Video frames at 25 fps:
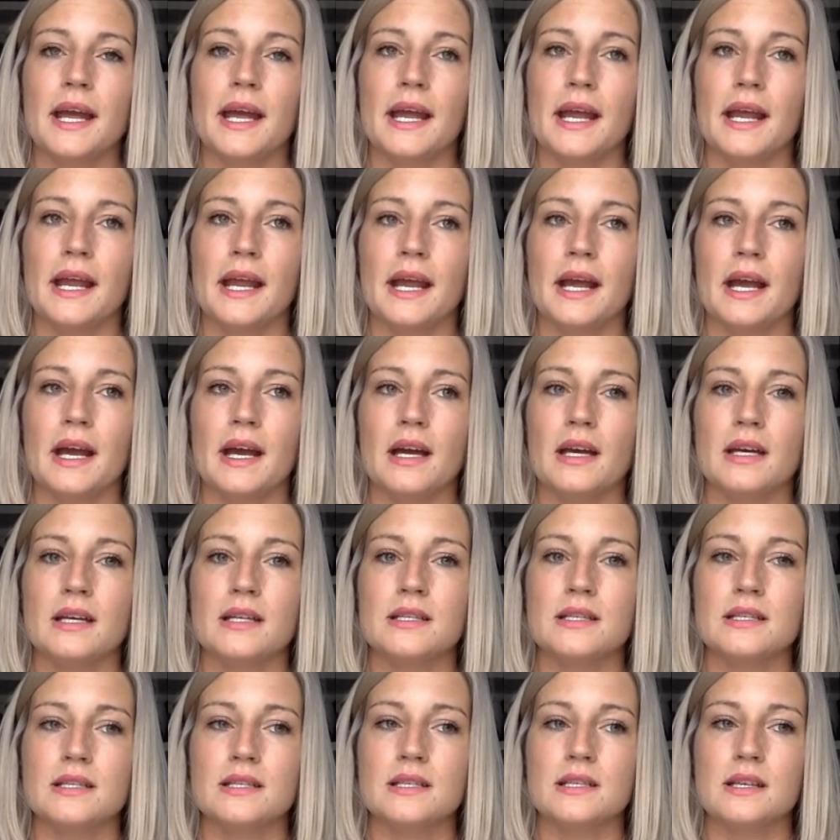
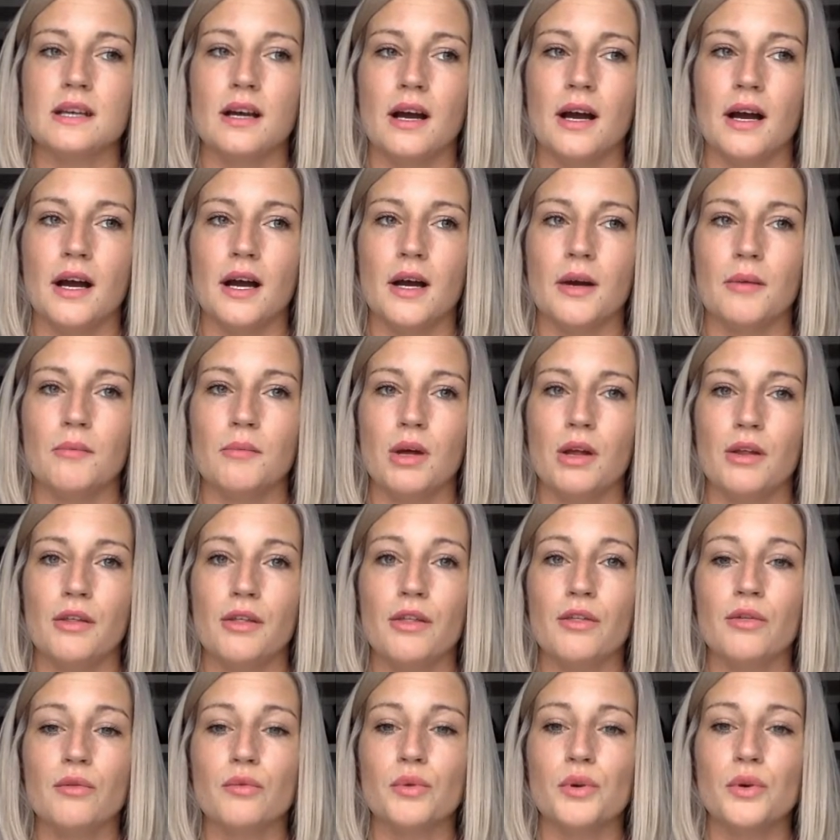And
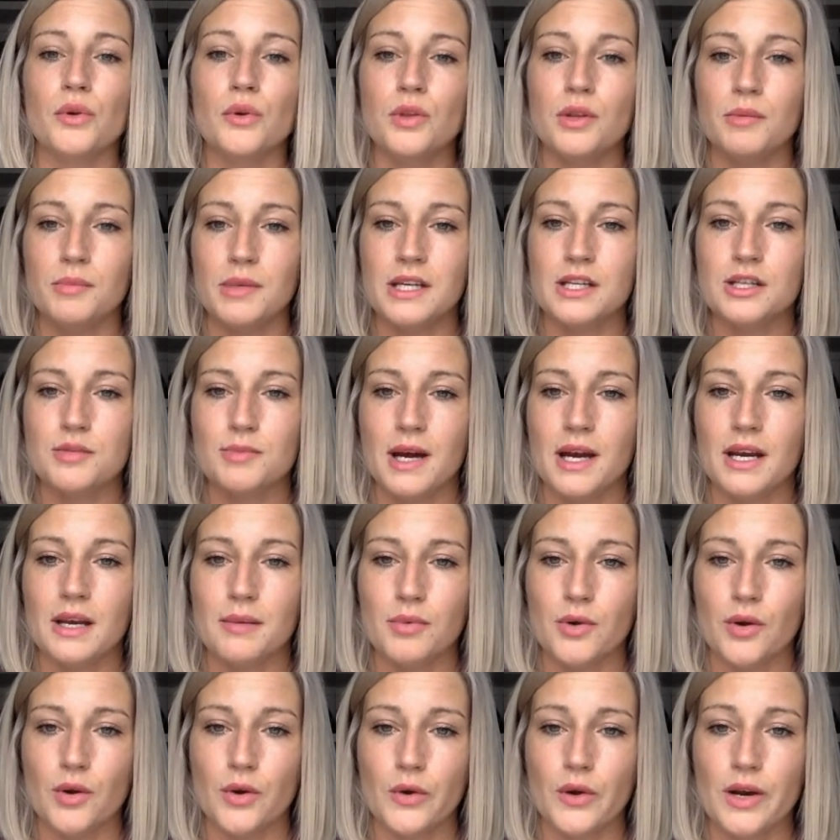through the Beachbody
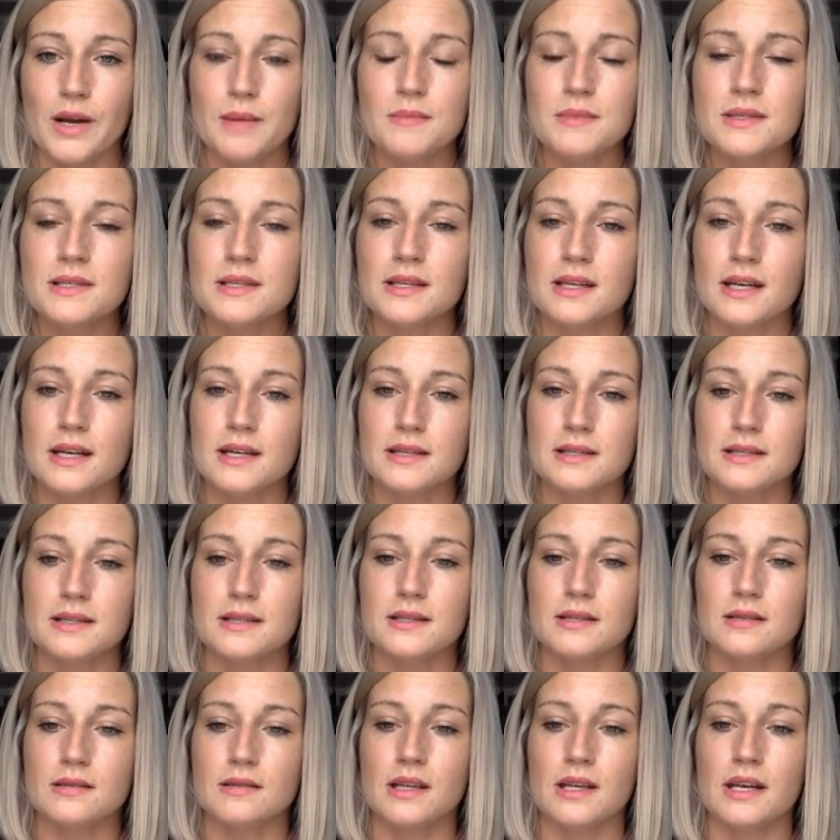programs that
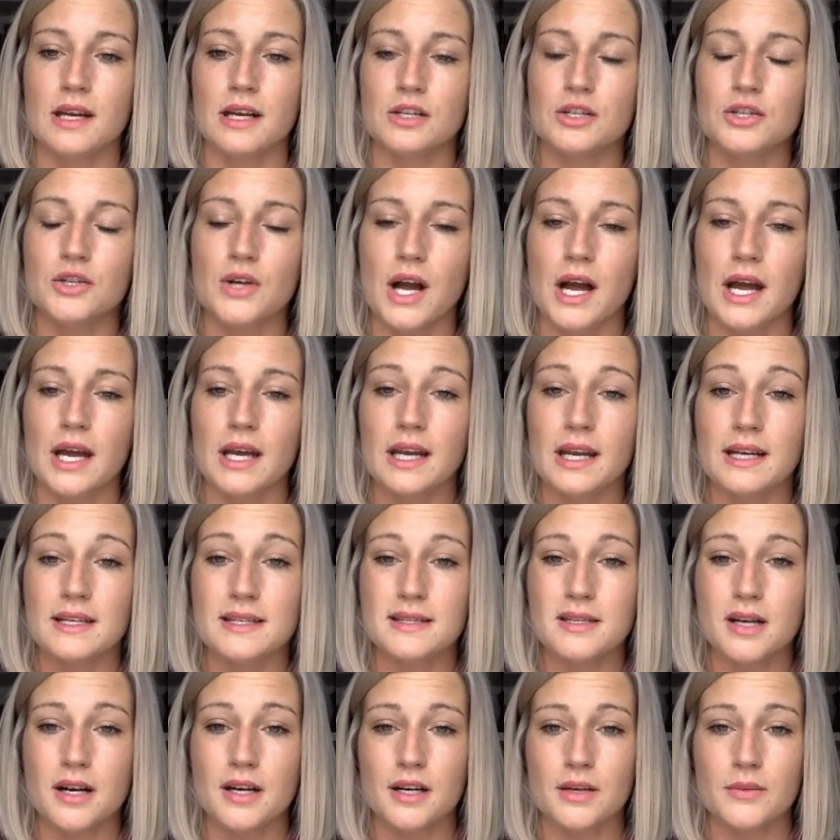I tried, I
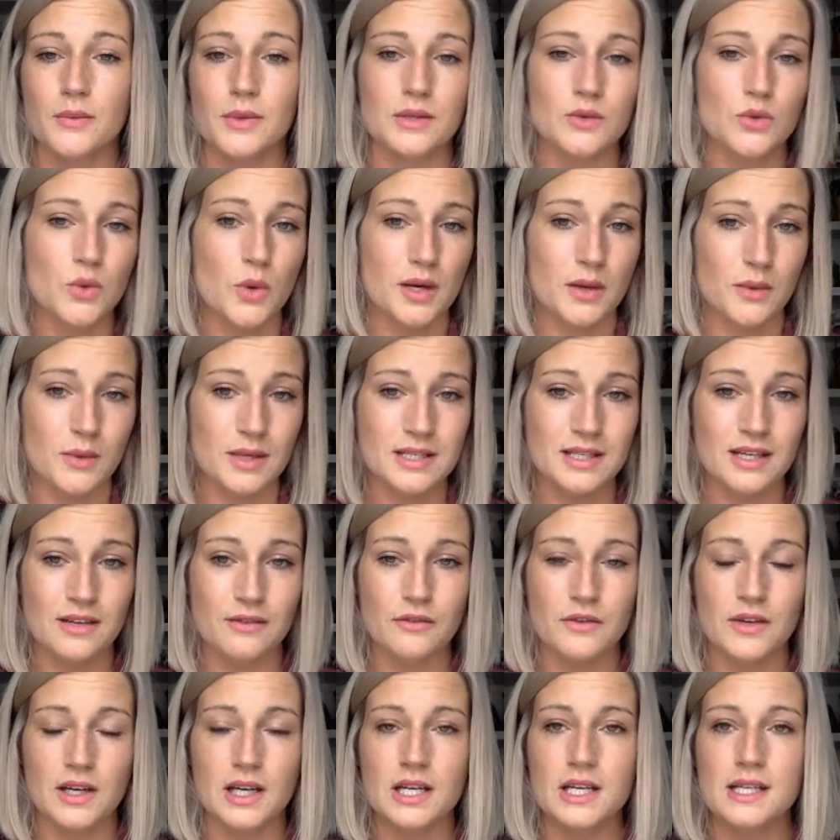started with 21 Day
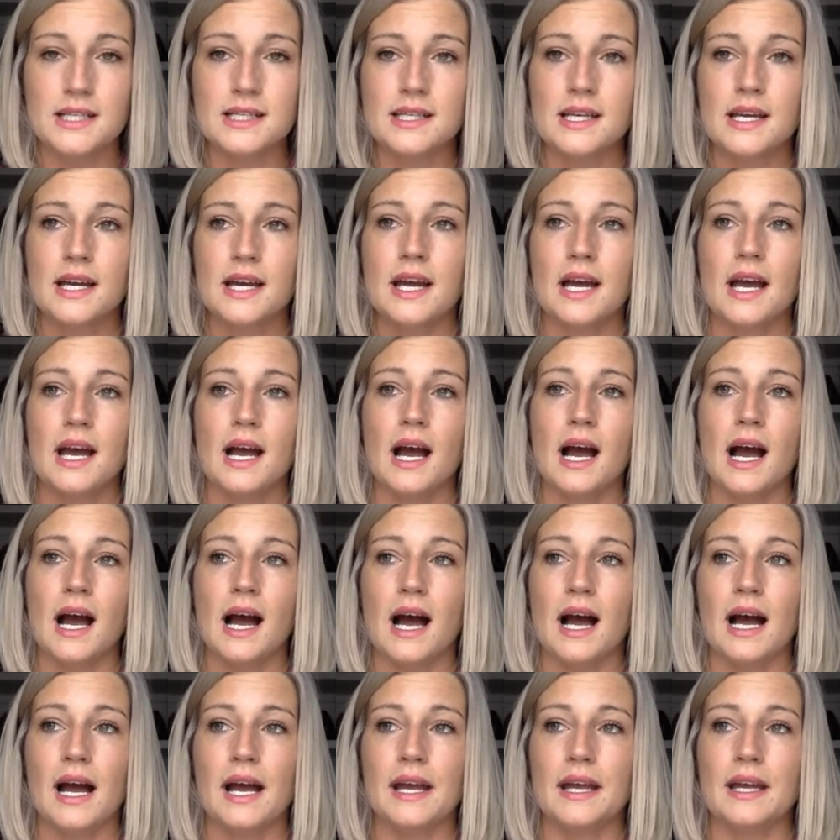Fix.
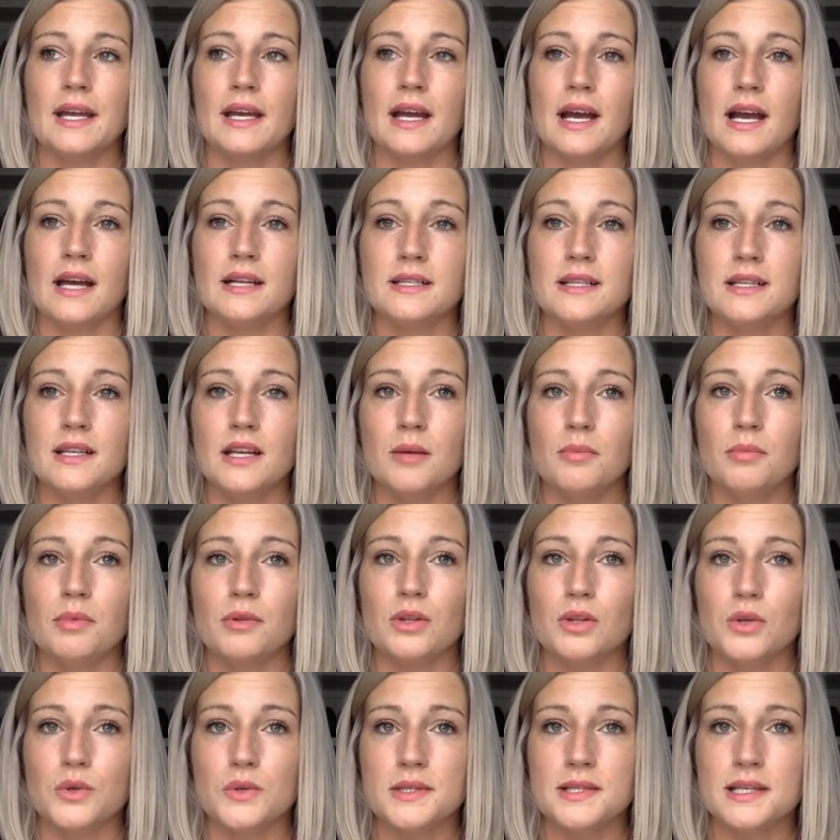I ended up
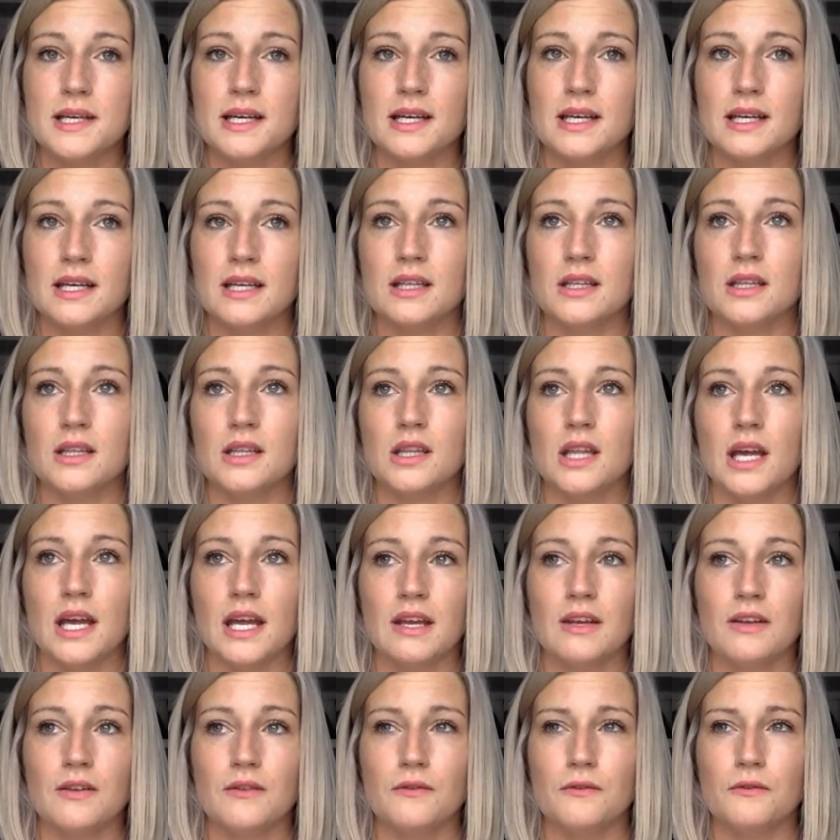losing
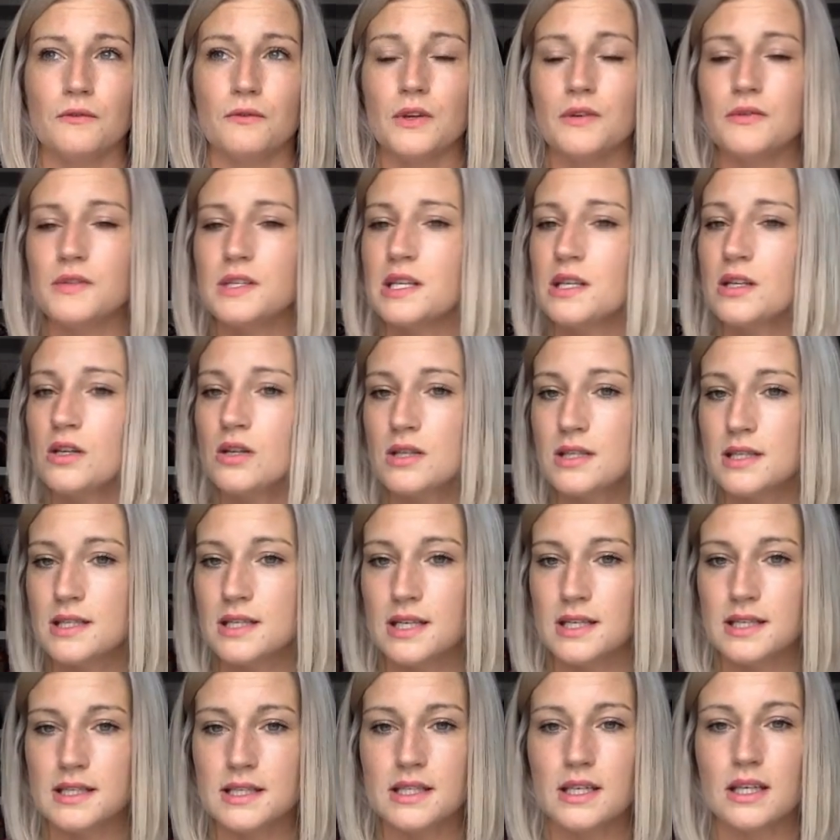like 15 or
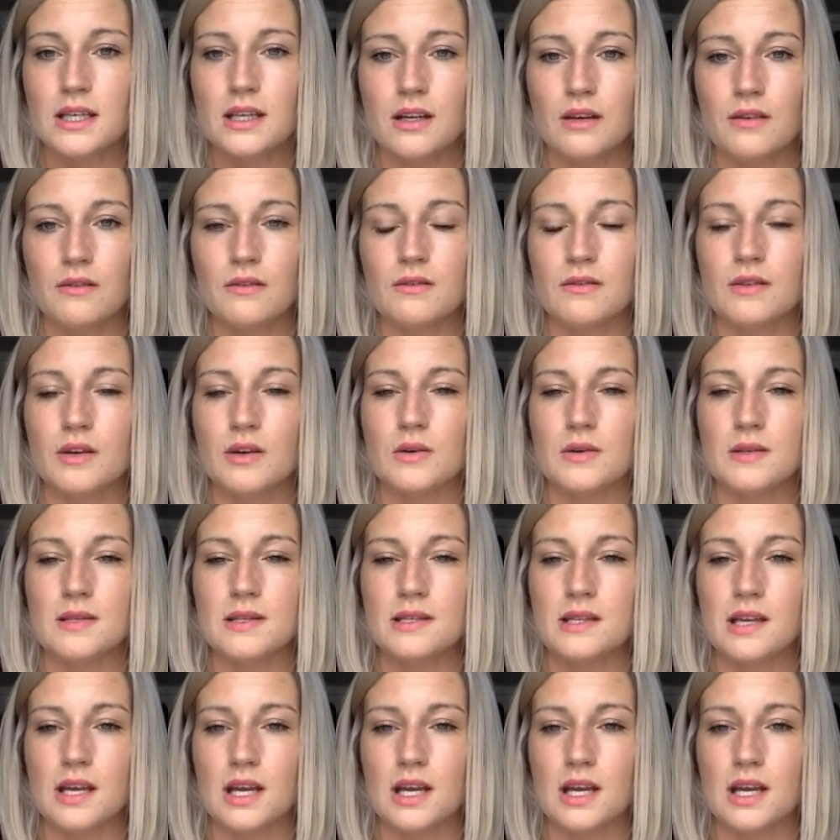16 of those